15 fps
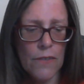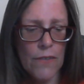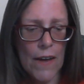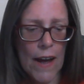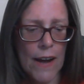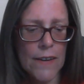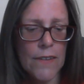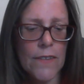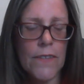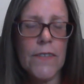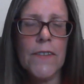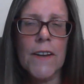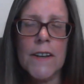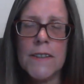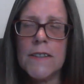that
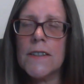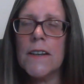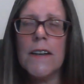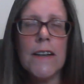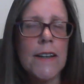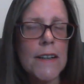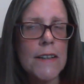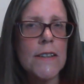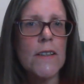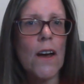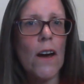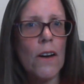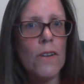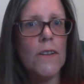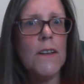this is
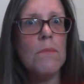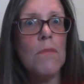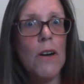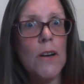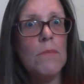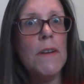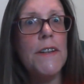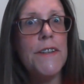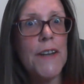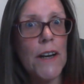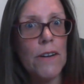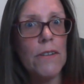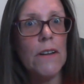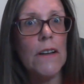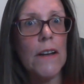only
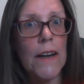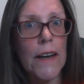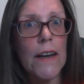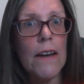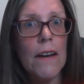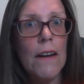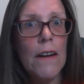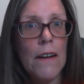momentarily